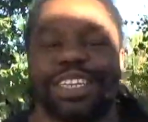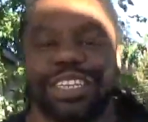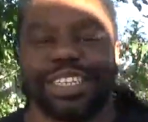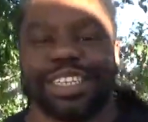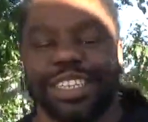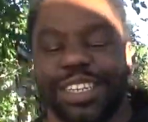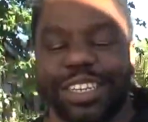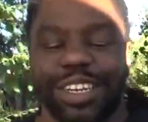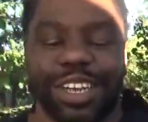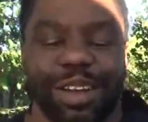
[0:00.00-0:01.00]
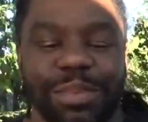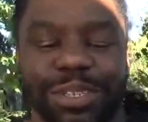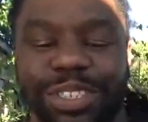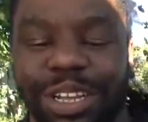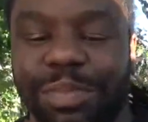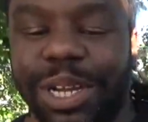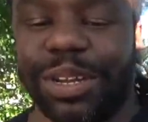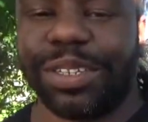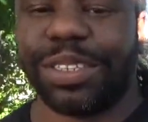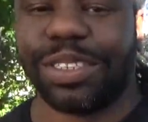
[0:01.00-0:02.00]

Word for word: I'm on stunt mode.